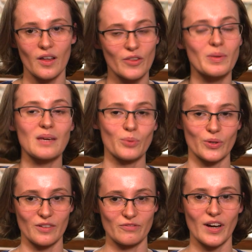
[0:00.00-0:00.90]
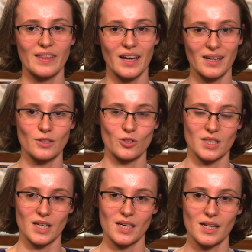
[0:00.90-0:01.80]
other people that find that
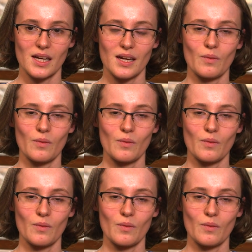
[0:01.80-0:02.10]
interesting